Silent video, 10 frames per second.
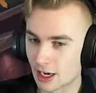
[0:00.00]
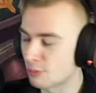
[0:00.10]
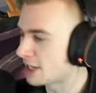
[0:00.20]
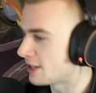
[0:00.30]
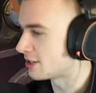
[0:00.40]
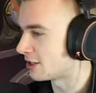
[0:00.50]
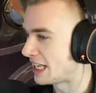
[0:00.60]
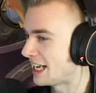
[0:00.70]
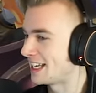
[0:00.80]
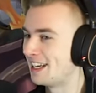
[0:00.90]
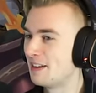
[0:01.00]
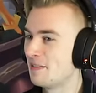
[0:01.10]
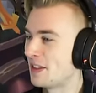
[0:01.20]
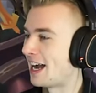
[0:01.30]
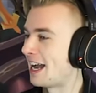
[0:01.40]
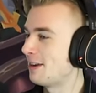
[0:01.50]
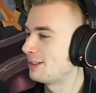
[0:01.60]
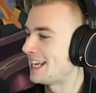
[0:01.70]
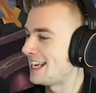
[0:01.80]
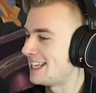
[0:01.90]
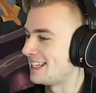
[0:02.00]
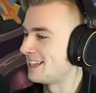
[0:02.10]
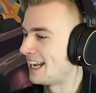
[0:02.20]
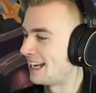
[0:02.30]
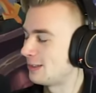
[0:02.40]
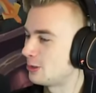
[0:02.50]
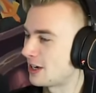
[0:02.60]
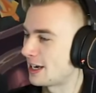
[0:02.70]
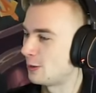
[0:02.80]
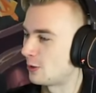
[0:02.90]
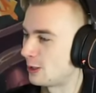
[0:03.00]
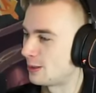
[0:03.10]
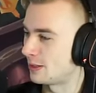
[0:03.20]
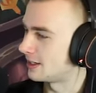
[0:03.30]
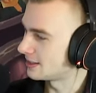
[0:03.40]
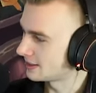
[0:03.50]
I don't mind this. I'll take it. I will take it. Elder Dragon Volibear.